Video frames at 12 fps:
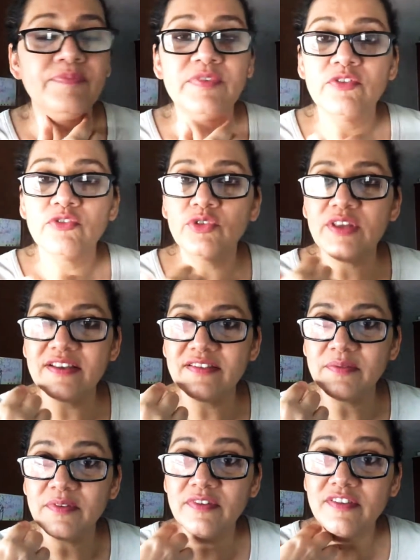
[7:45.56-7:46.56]
So there's
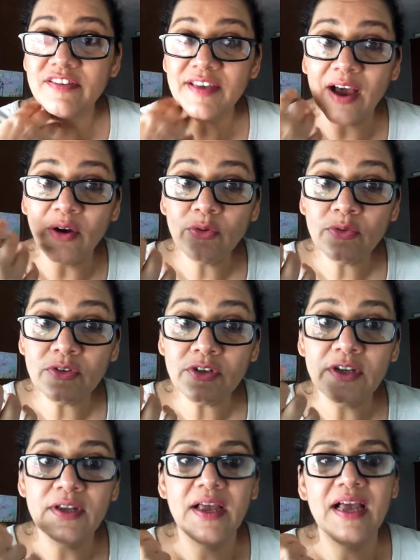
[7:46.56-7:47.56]
sound
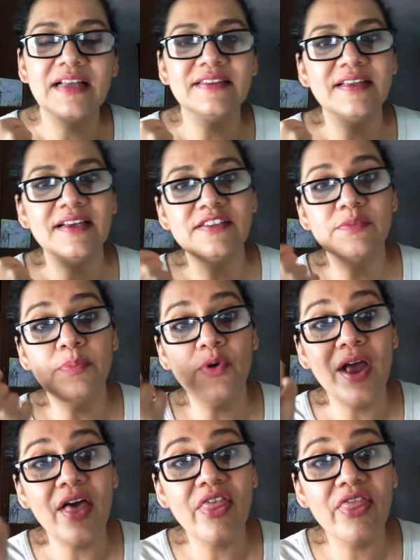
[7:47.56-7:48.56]
and there's
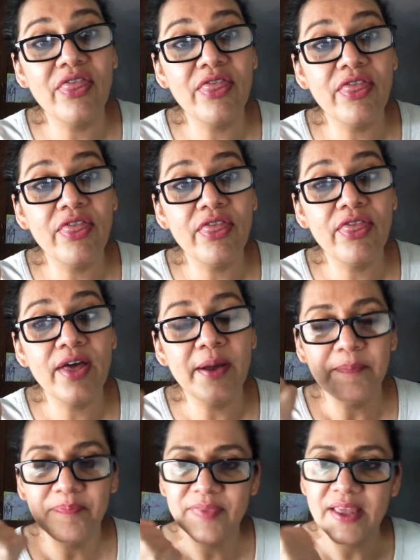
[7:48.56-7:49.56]
breath.
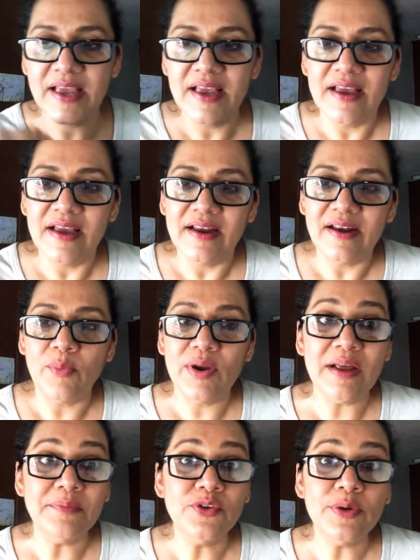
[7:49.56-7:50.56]
Now when
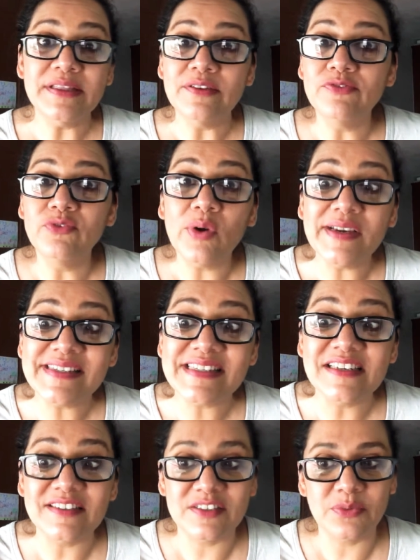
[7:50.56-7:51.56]
I'm doing the
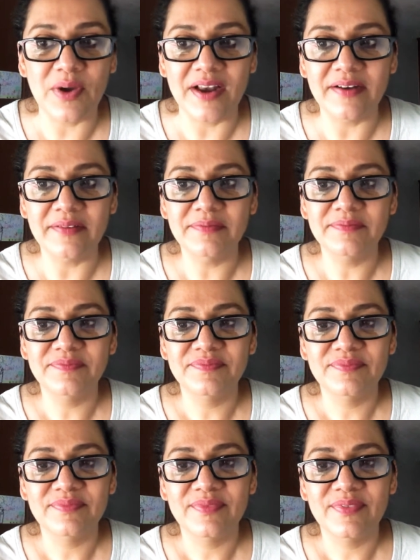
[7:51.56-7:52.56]
voiceless one,
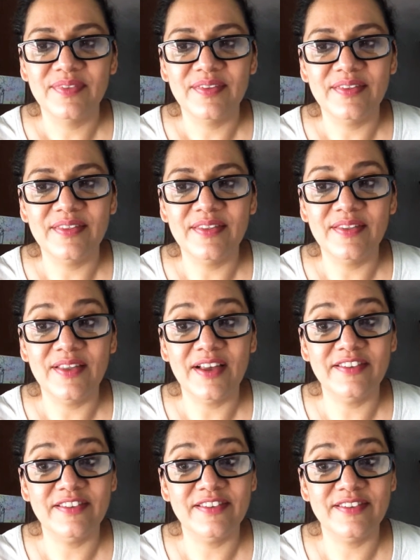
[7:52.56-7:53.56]

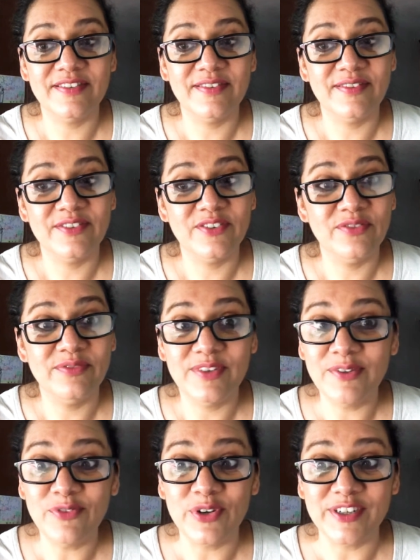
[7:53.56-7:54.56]
that's
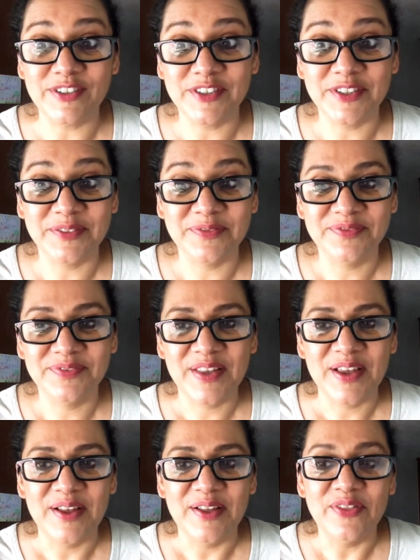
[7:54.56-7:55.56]
different.
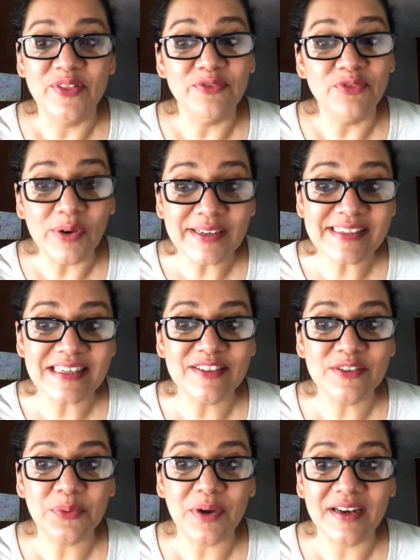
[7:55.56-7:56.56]
The voiceless
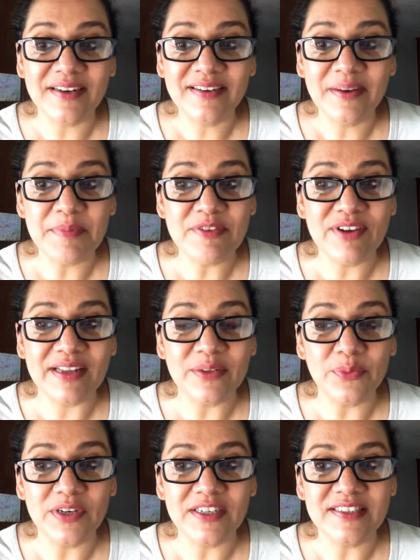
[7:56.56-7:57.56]
one, let me find the
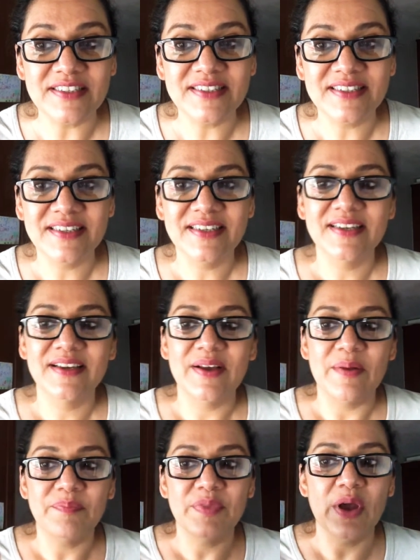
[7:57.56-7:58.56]
words.
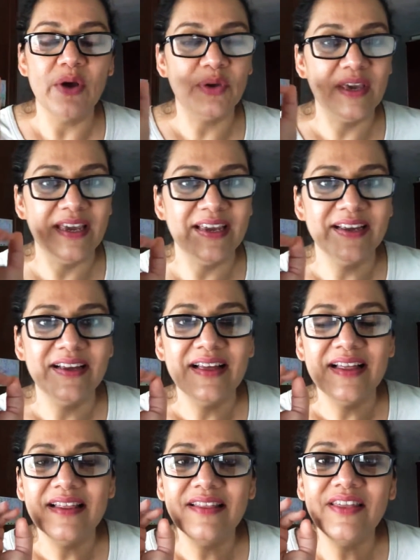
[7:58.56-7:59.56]
Okay,
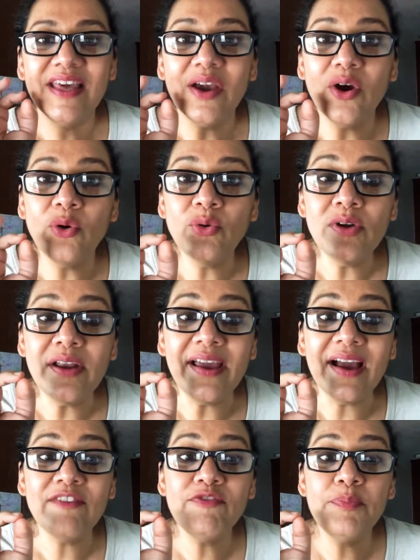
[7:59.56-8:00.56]
they only have